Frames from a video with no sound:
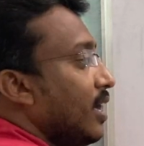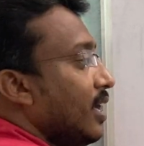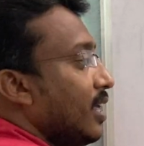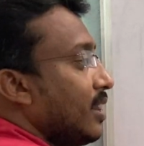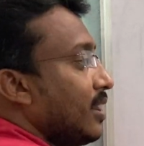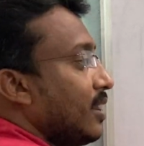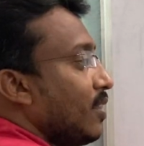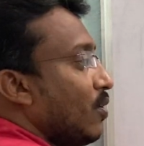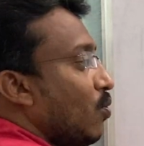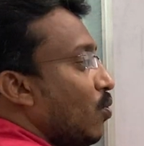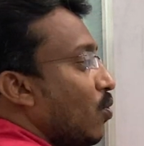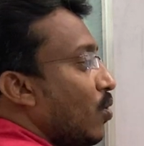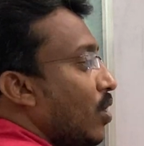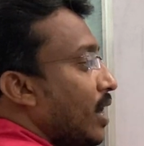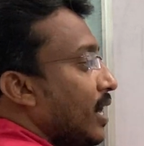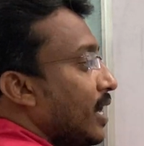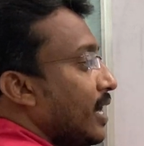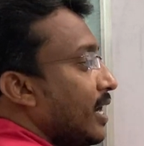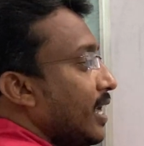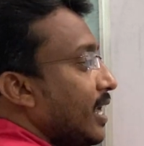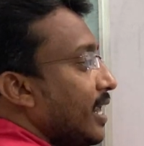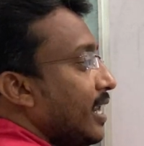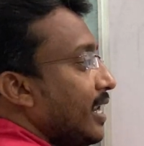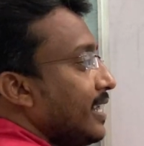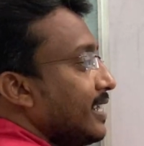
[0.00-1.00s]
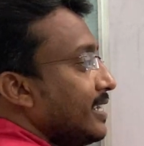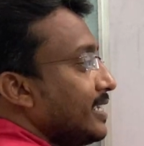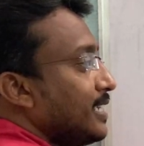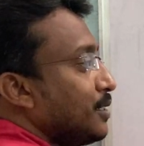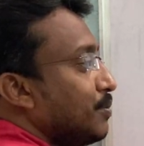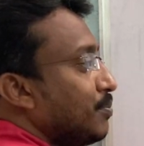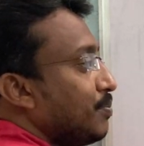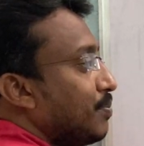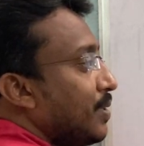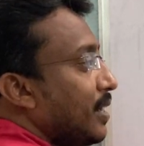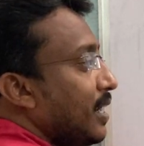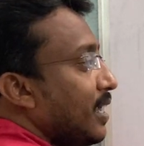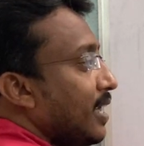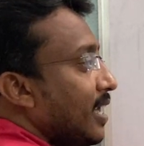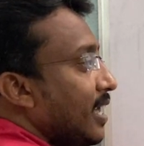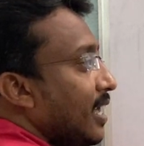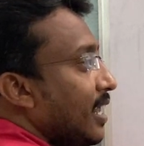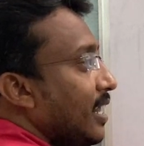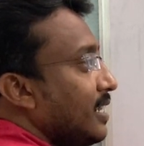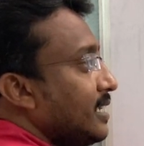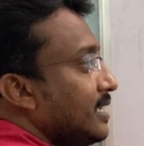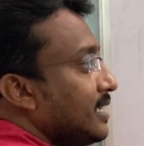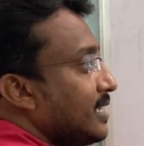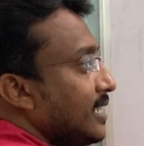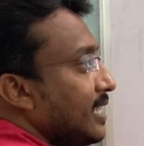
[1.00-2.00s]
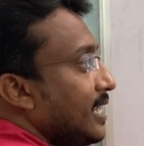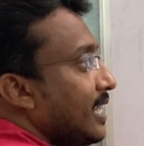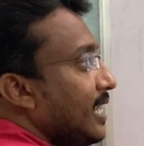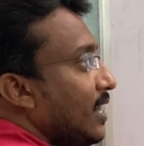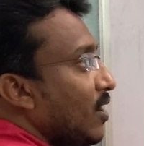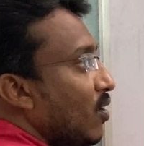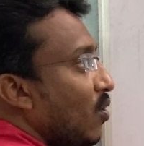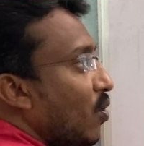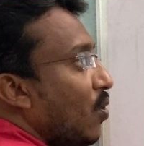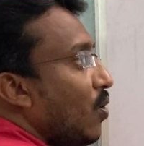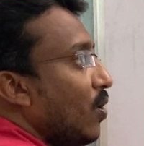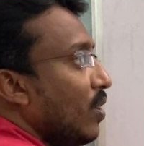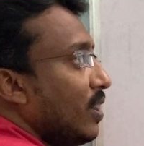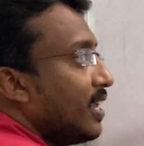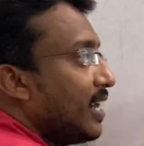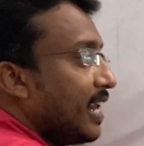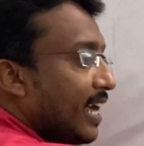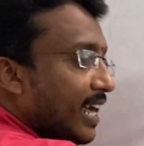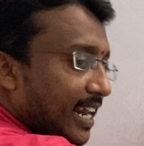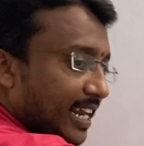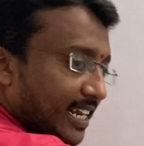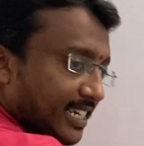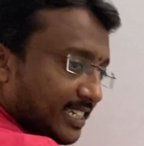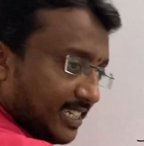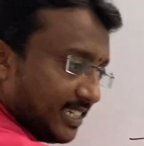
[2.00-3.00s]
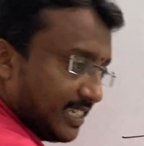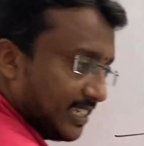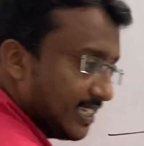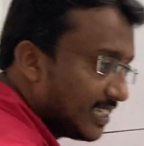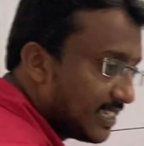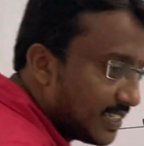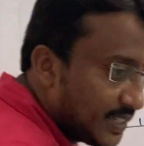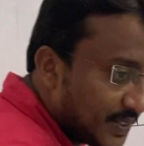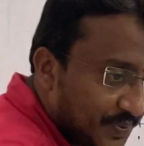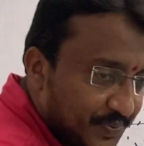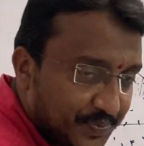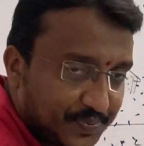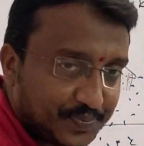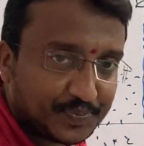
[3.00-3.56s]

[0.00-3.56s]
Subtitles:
the water sprinkles in all the directions.